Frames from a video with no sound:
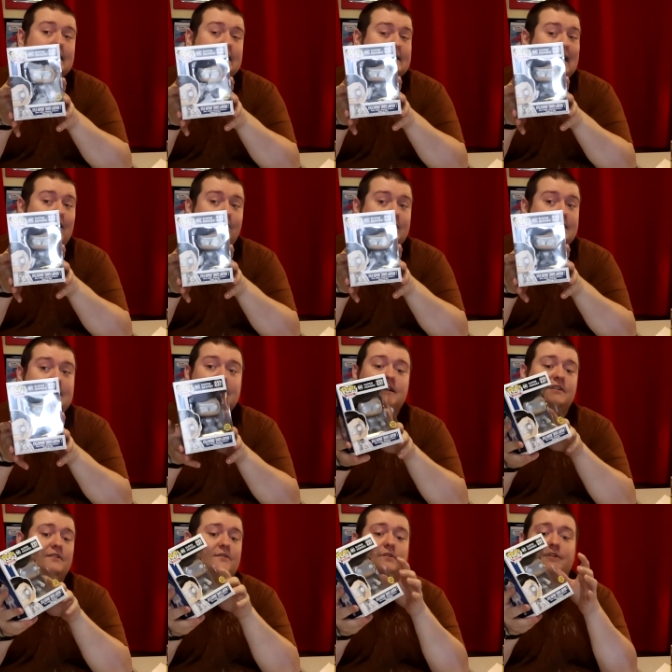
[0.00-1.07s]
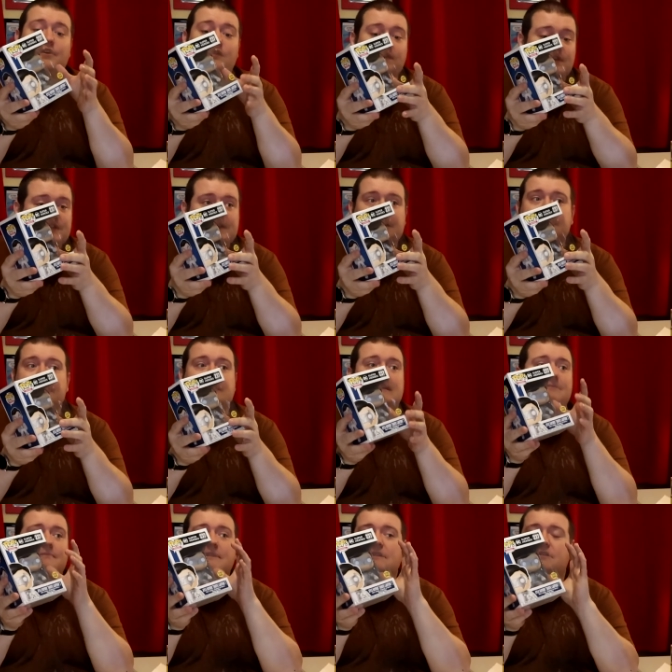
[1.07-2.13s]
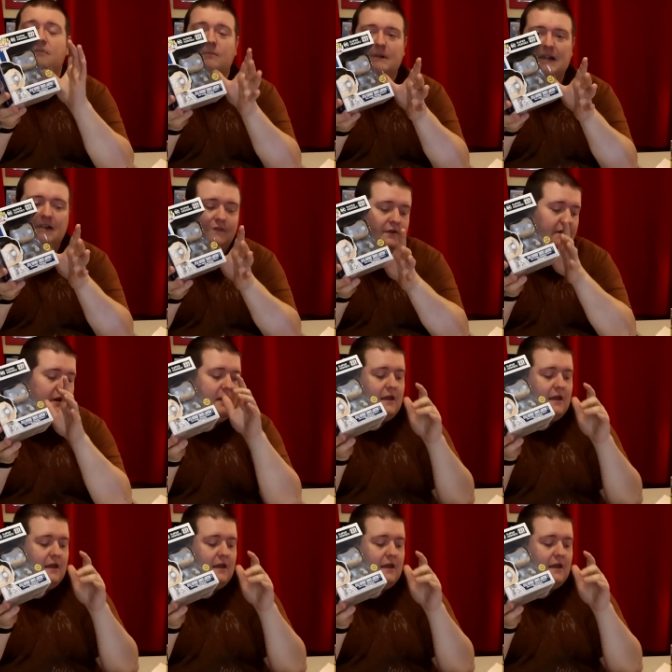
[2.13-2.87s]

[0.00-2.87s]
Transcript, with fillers: doesn't have its sticker or an overseas something or whatever.